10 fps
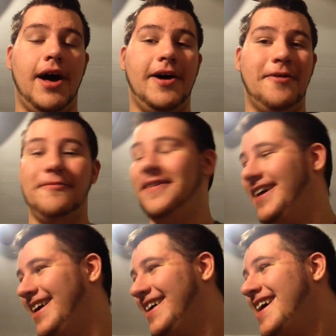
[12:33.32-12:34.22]
Um,
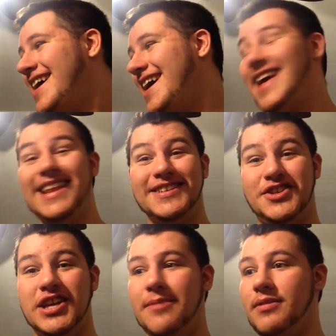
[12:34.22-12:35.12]
it is
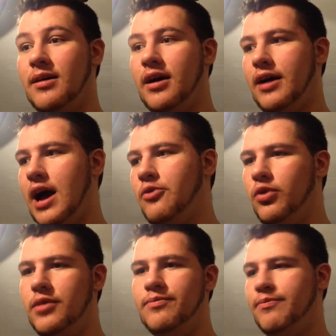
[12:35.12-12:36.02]
cheap. Now, I
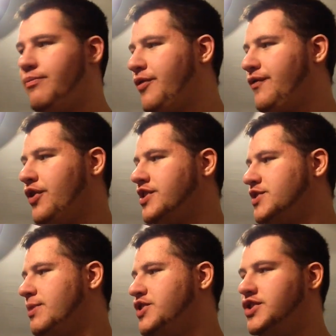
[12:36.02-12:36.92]
would prefer to
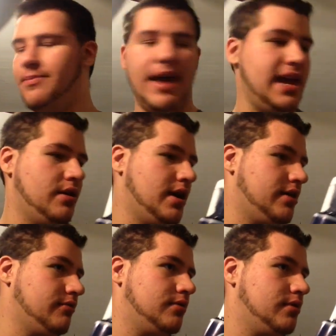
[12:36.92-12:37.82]
switch to paint. I
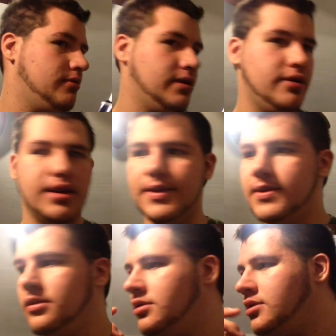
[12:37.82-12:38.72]
don't know where it
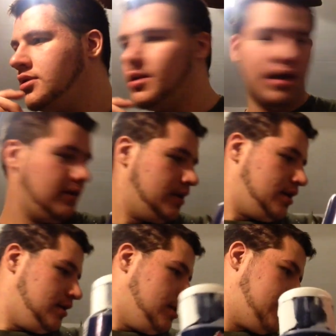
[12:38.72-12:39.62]
is.
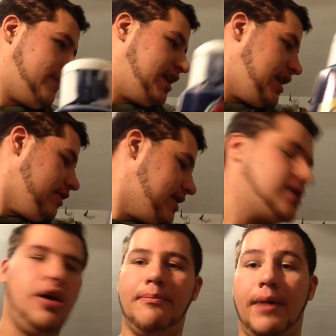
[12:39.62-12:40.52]
I'll find it later. It's
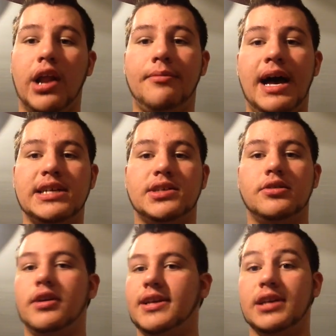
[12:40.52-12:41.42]
called Model
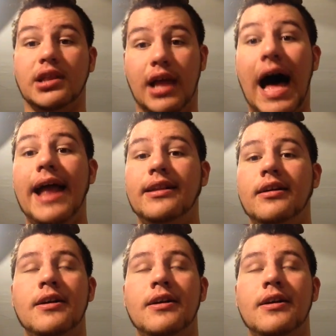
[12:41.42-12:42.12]
Master. It's a lot